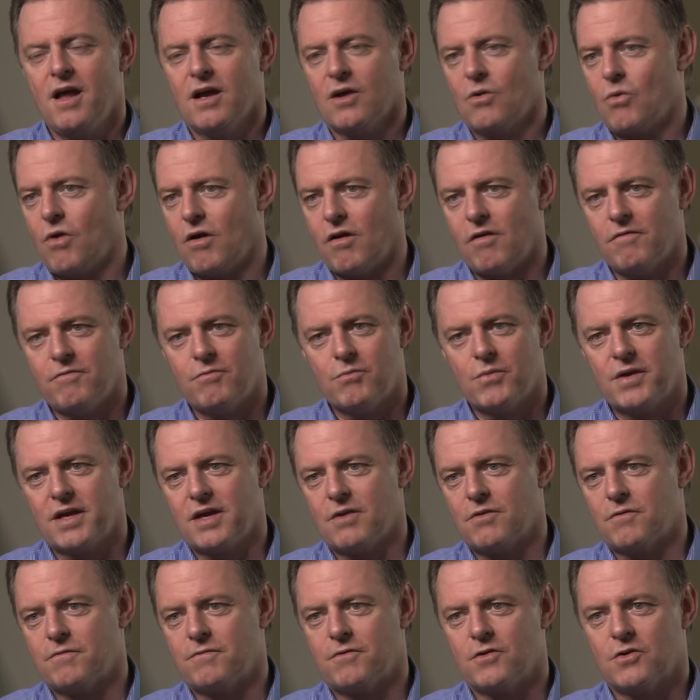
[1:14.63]
Quite often we
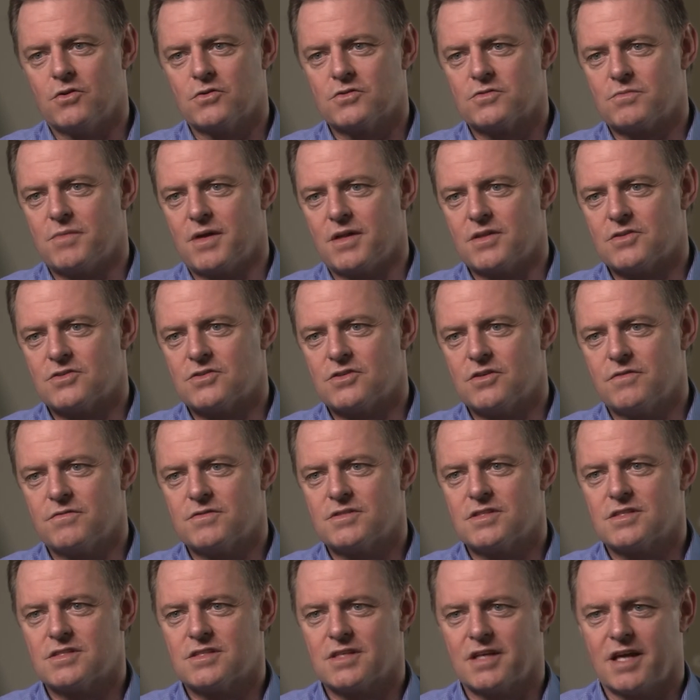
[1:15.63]
get referrals from other
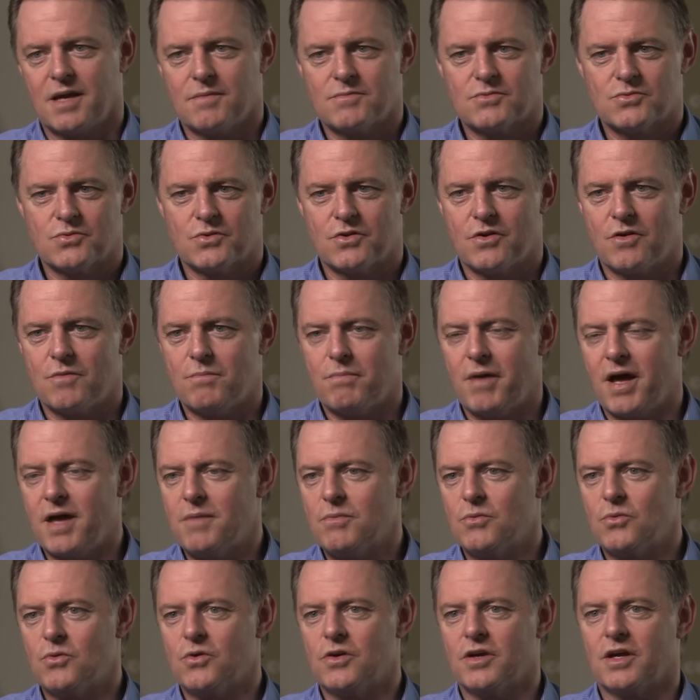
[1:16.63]
services. It comes with their own
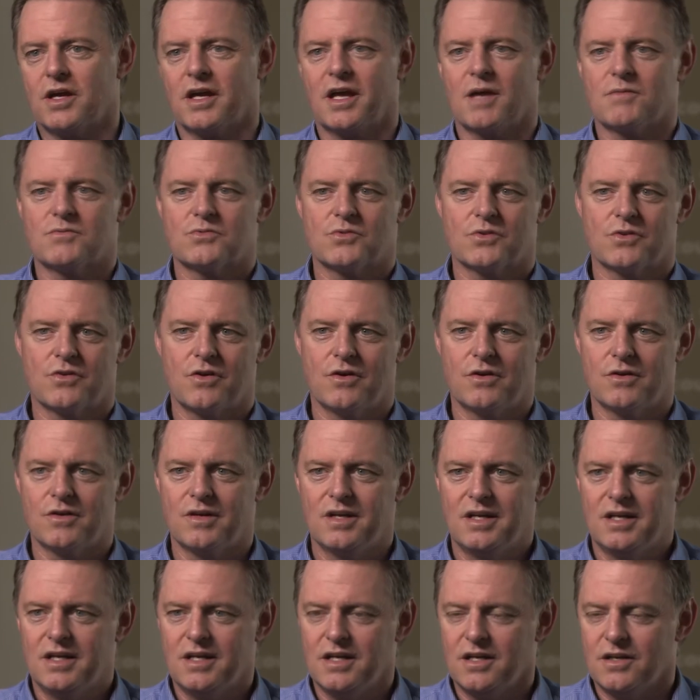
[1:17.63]
paperwork, it comes with their own,
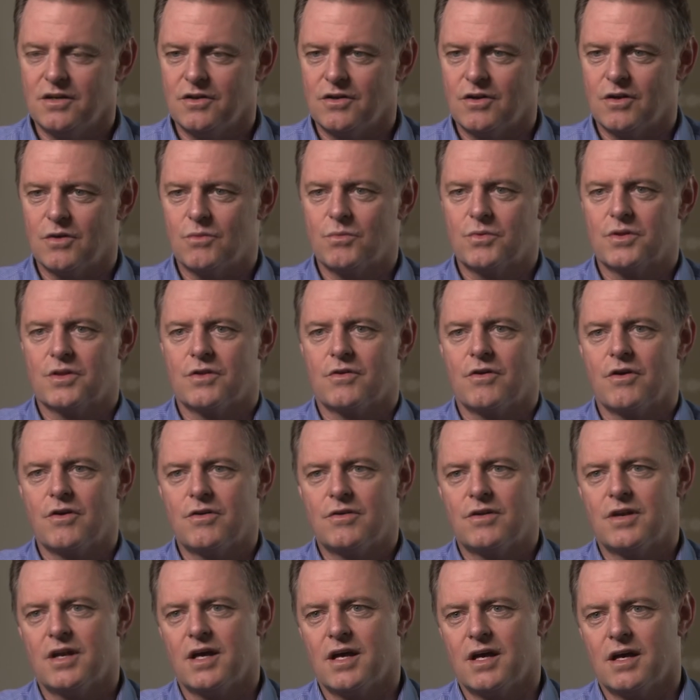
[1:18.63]
you know, with their
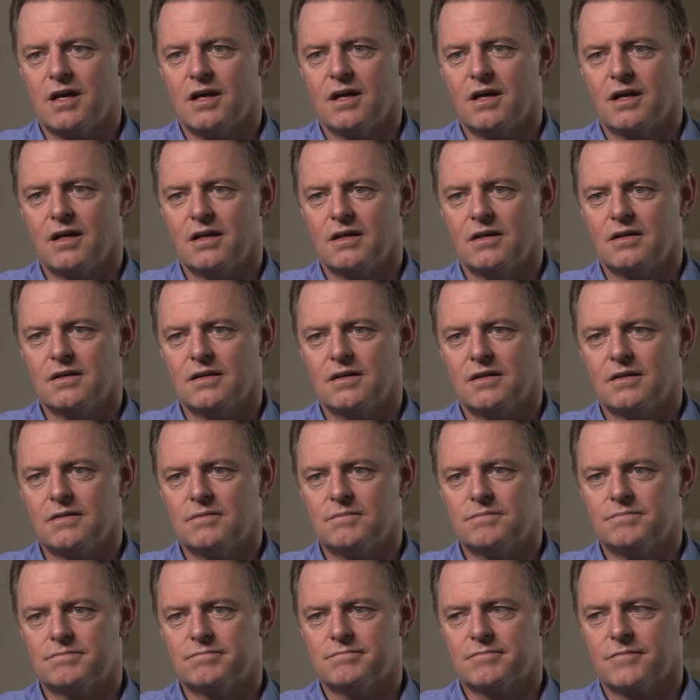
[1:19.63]

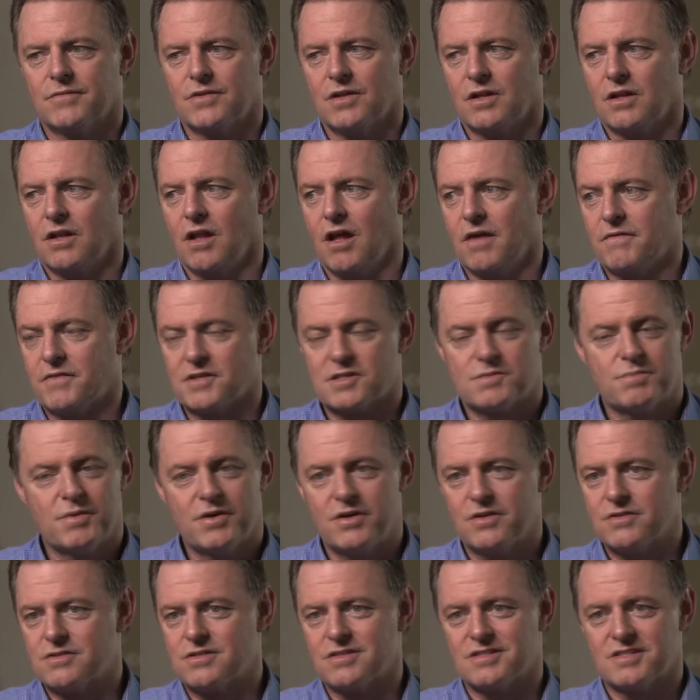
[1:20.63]
own life
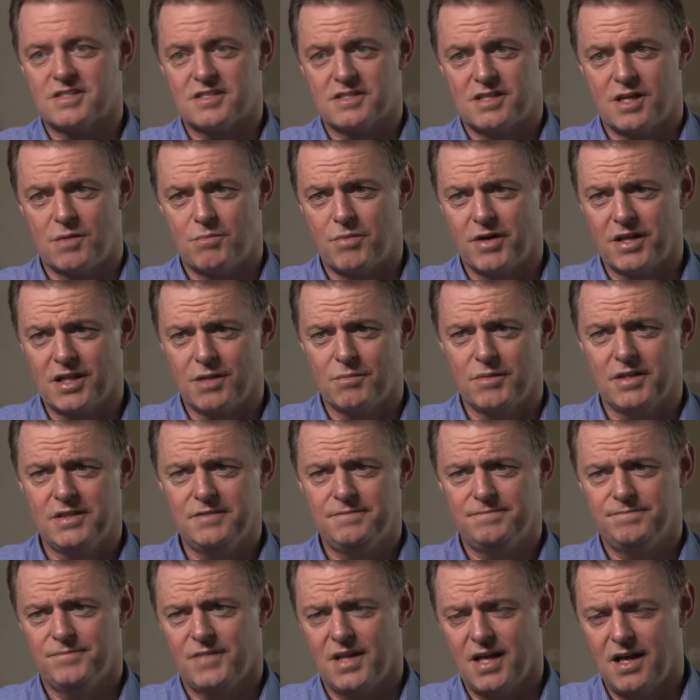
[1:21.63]
experiences as they bring
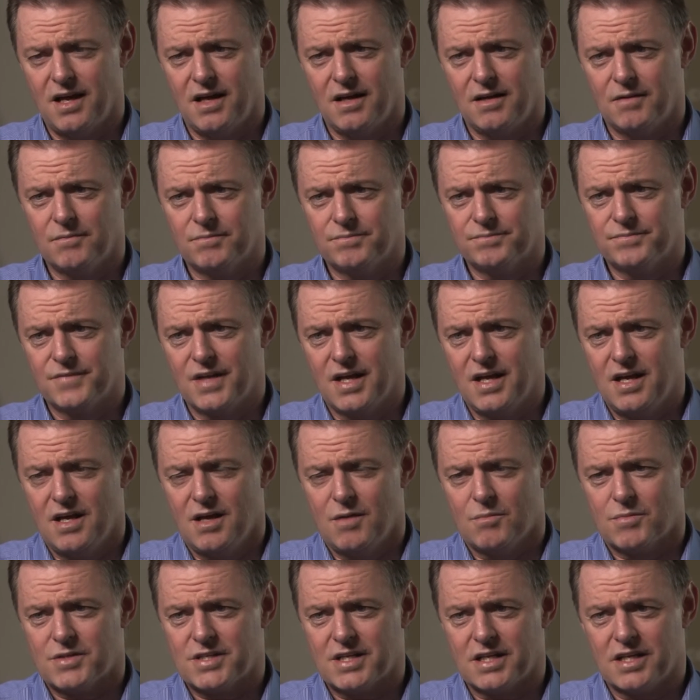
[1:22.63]
them in.
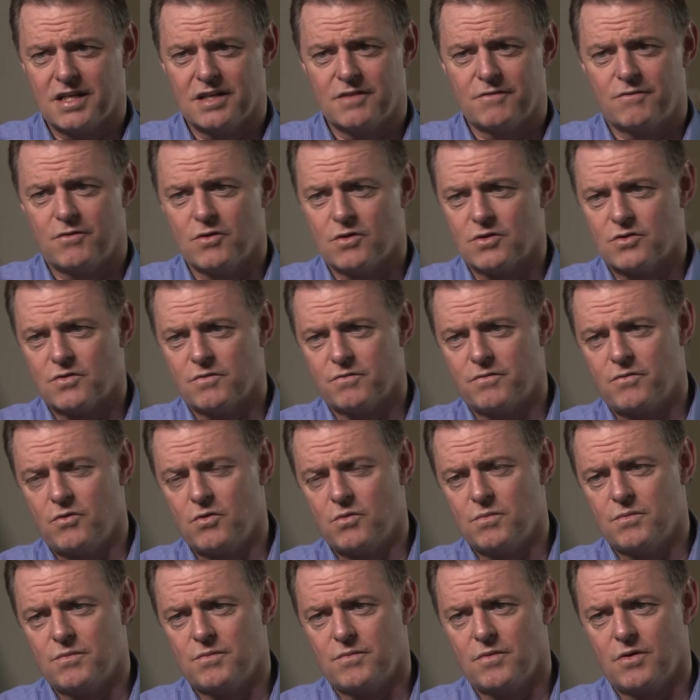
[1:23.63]
Particularly in
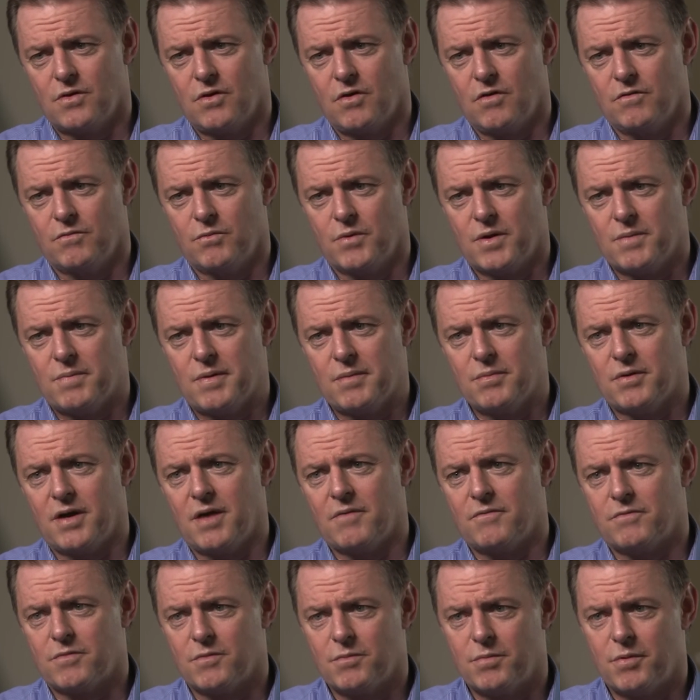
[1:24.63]
form of where people
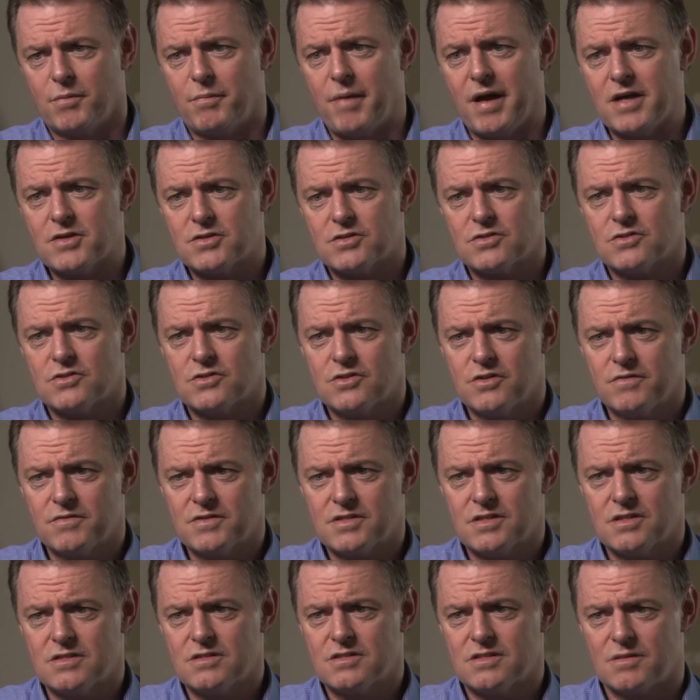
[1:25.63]
come from probation
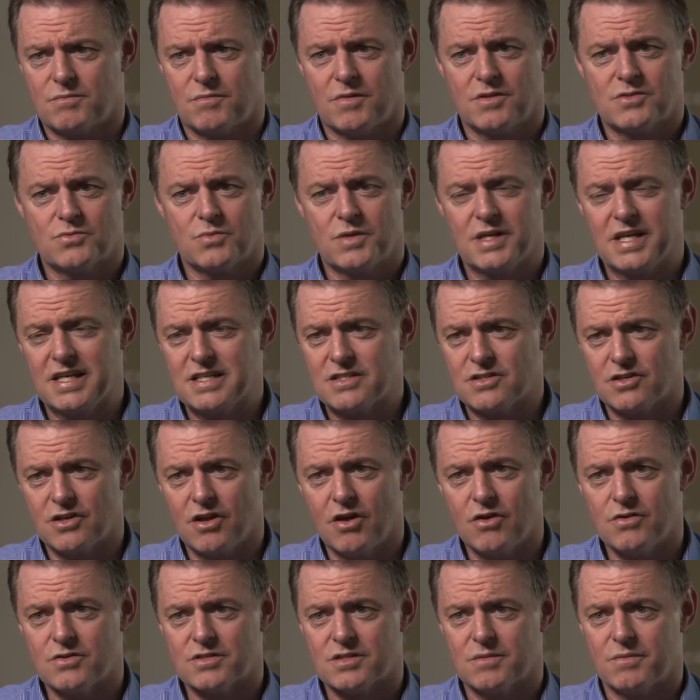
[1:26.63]
services, sometimes we need to
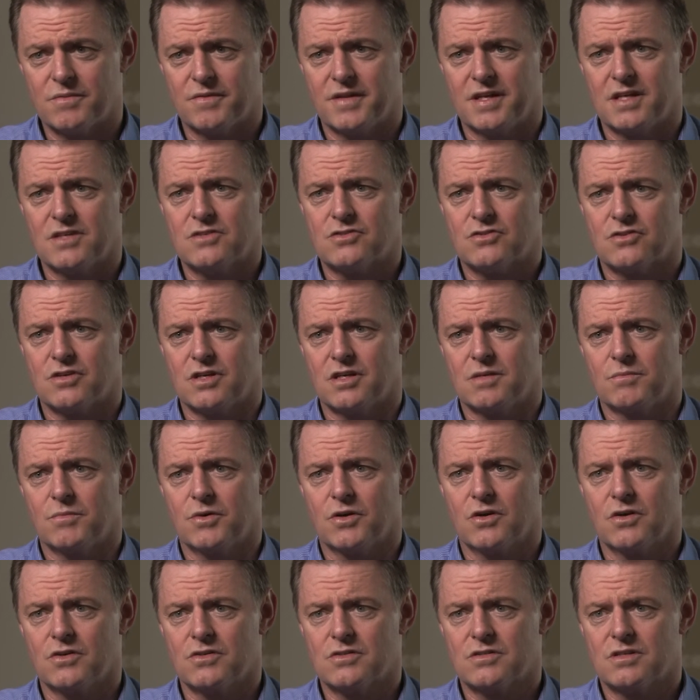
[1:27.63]
know some of their history
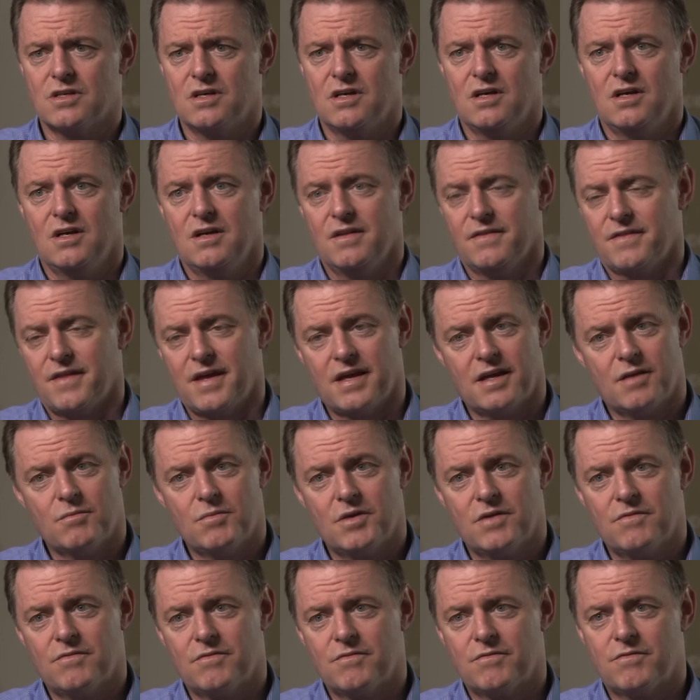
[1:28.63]
because that can
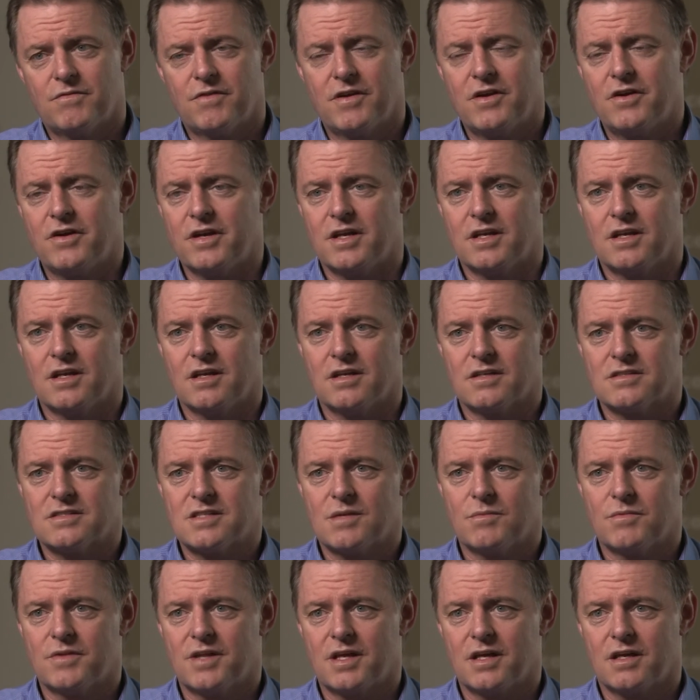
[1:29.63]
be varied, and
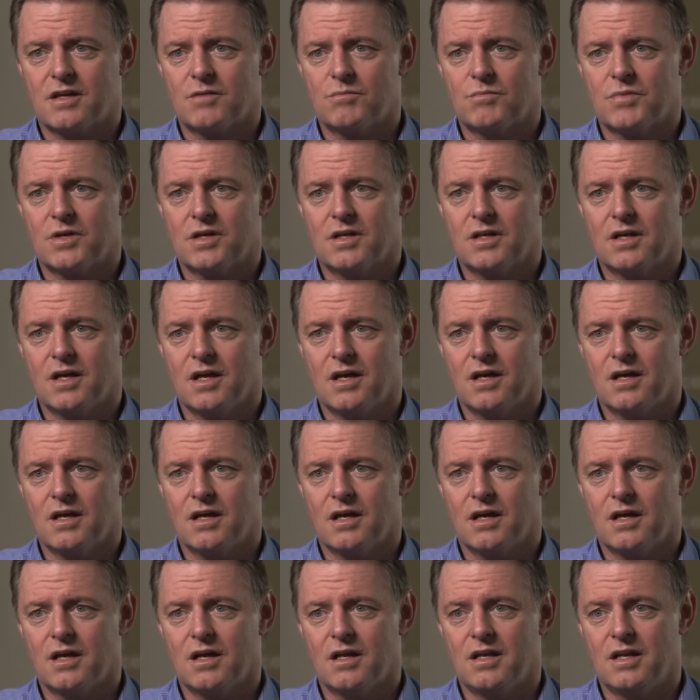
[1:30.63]
some of that can be,
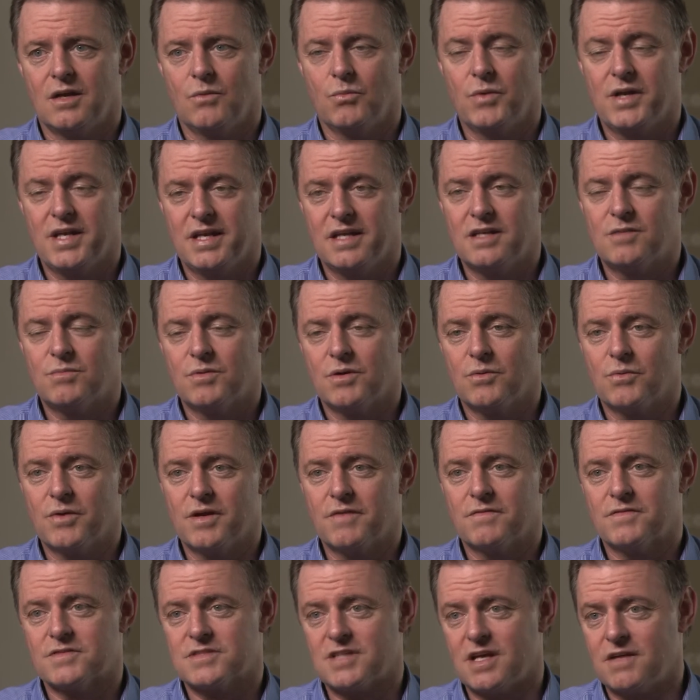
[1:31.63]
and we need to be
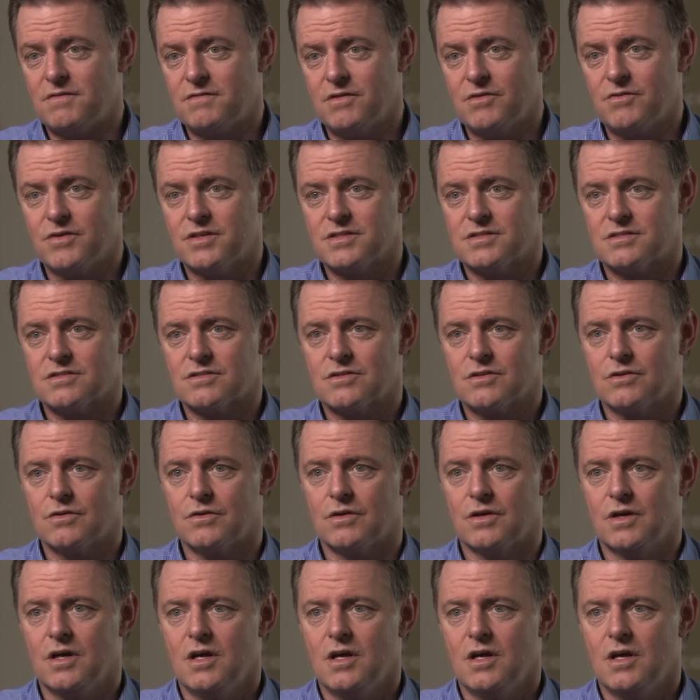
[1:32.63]
aware for safety reasons too.